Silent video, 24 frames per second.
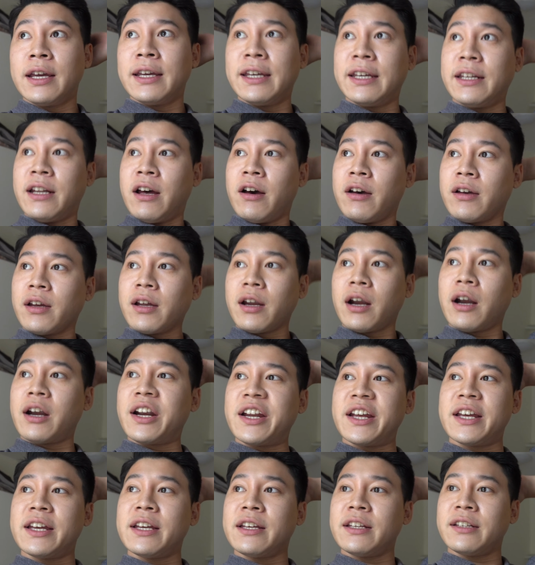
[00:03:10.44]
In
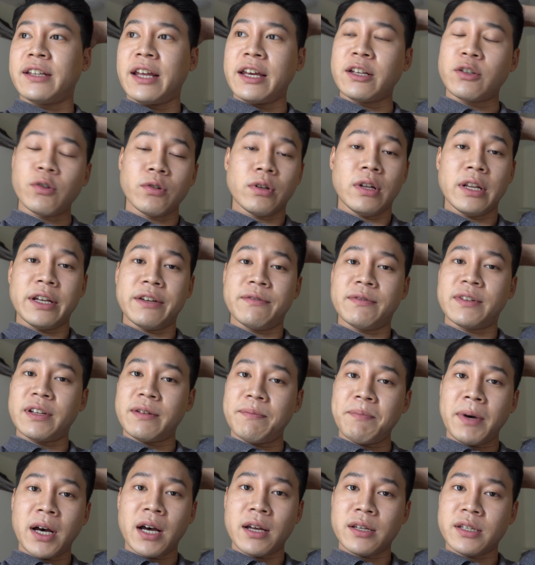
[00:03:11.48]
Hungary, they don't leave
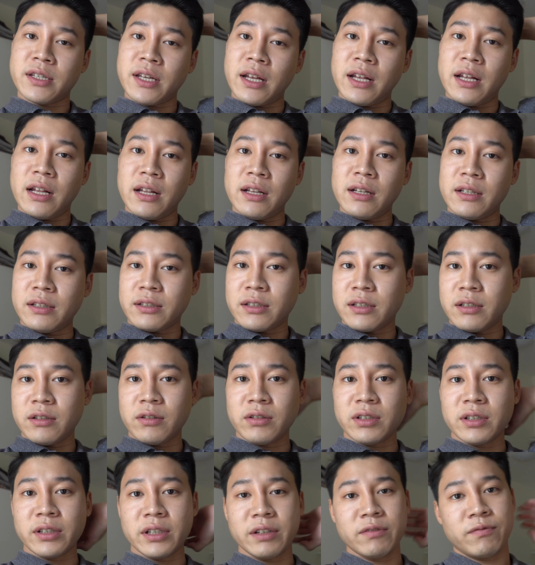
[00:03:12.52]
the parcel
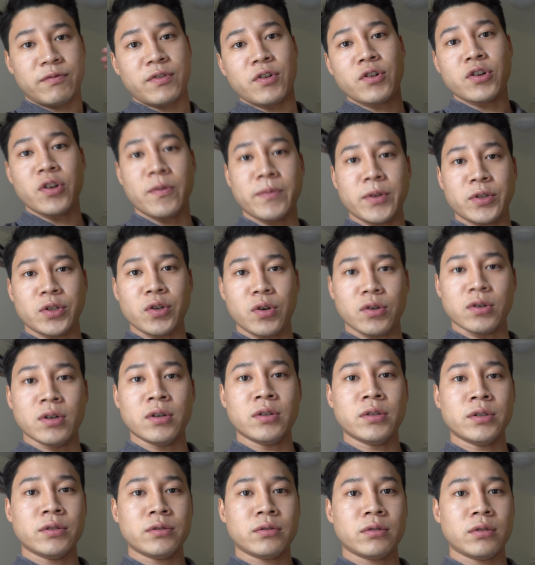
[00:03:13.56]
in front of the
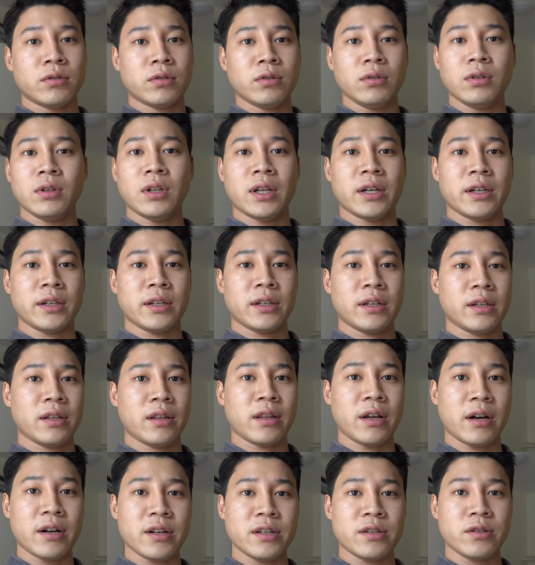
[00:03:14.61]
door, or
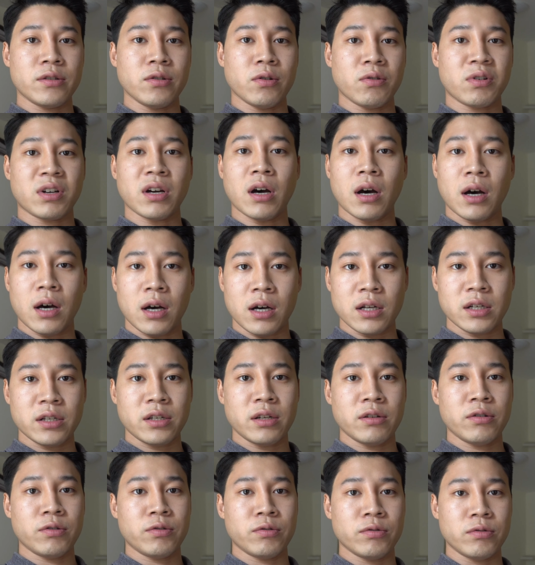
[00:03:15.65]
like there is no guard
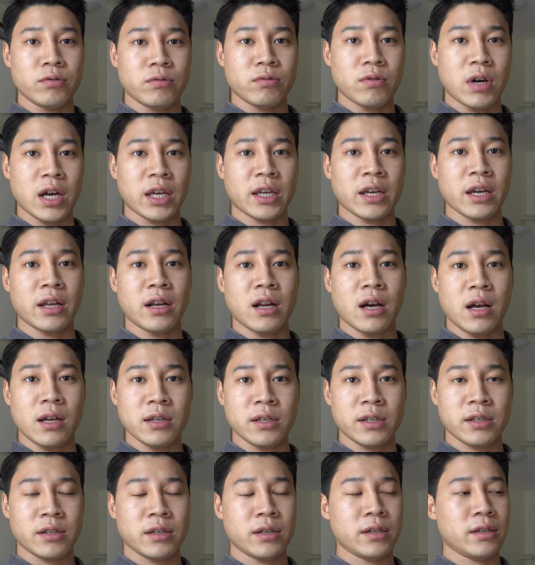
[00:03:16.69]
who I can
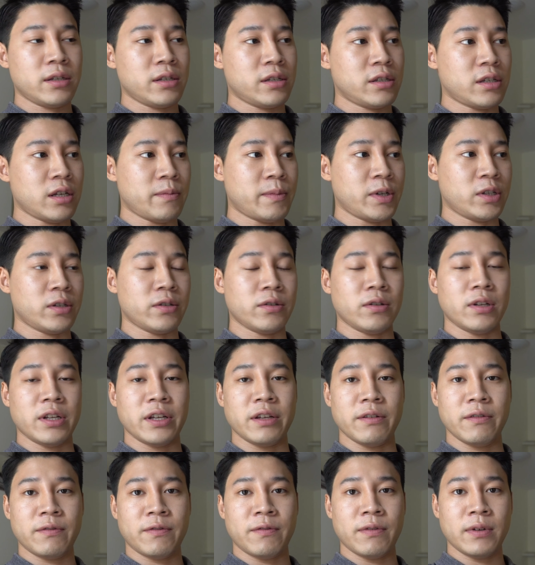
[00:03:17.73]
ask someone to
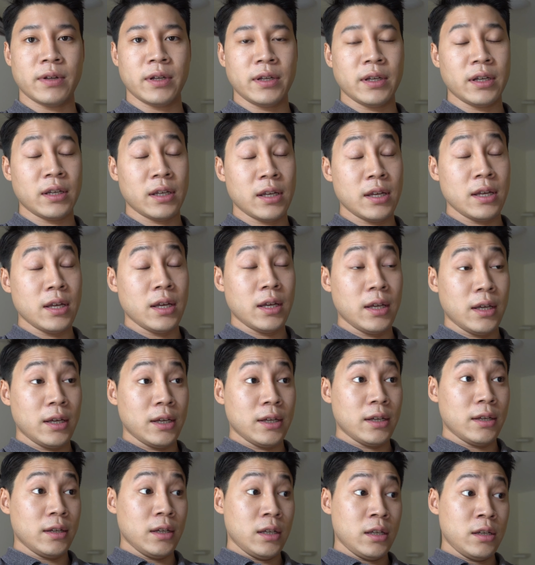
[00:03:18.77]
leave.
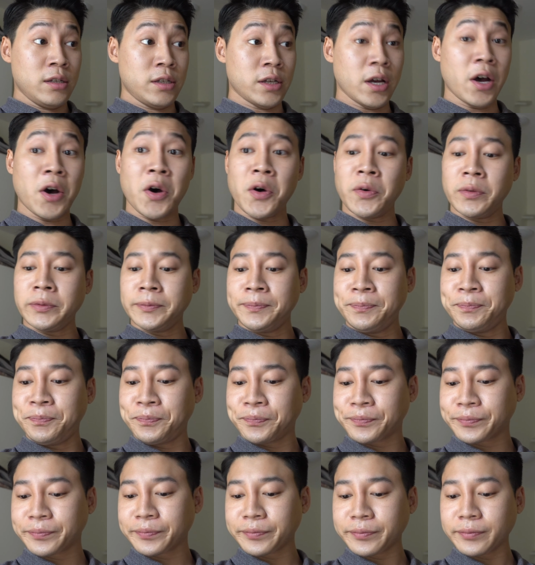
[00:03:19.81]
So,
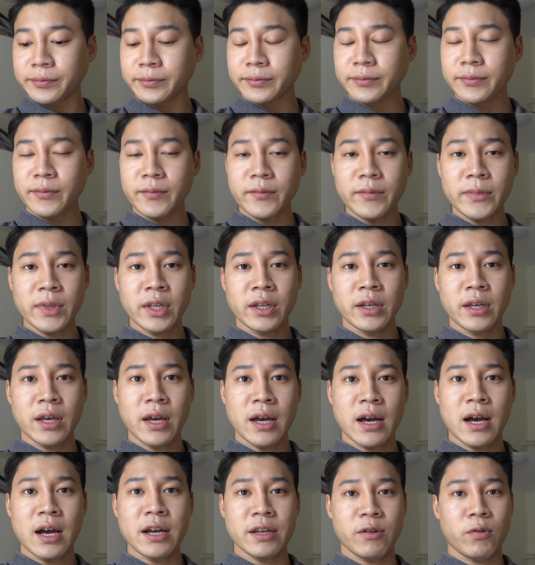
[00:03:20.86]

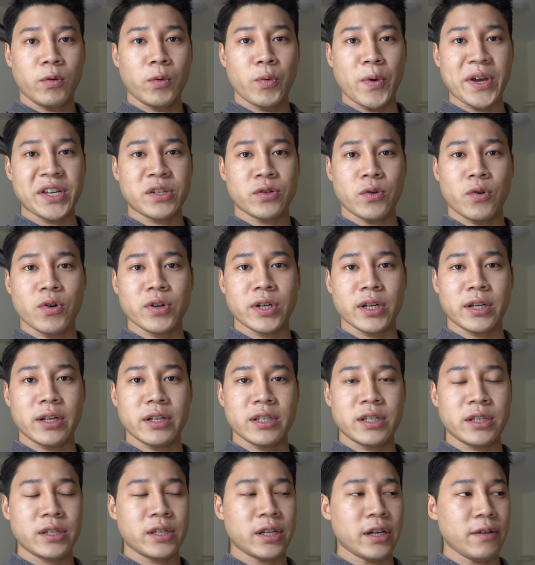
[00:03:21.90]
yeah, I always order
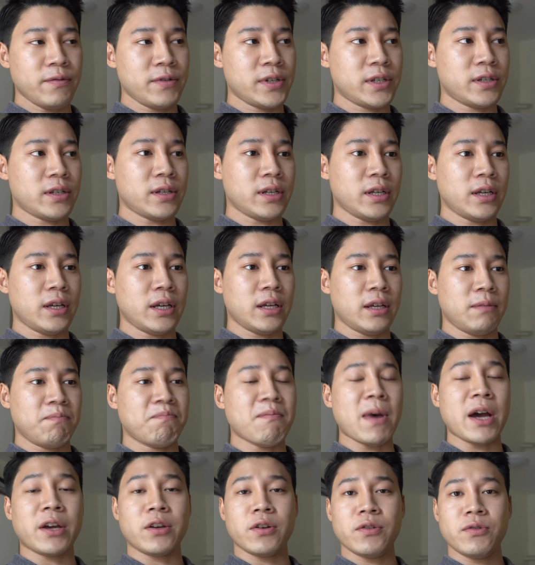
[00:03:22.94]
the stuffs in
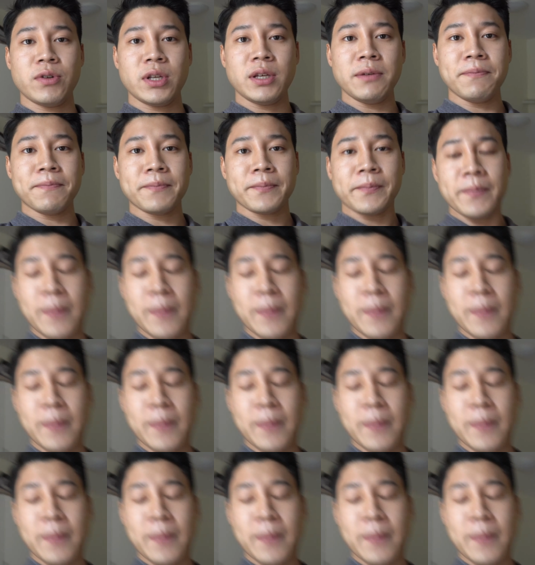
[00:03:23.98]
my uni.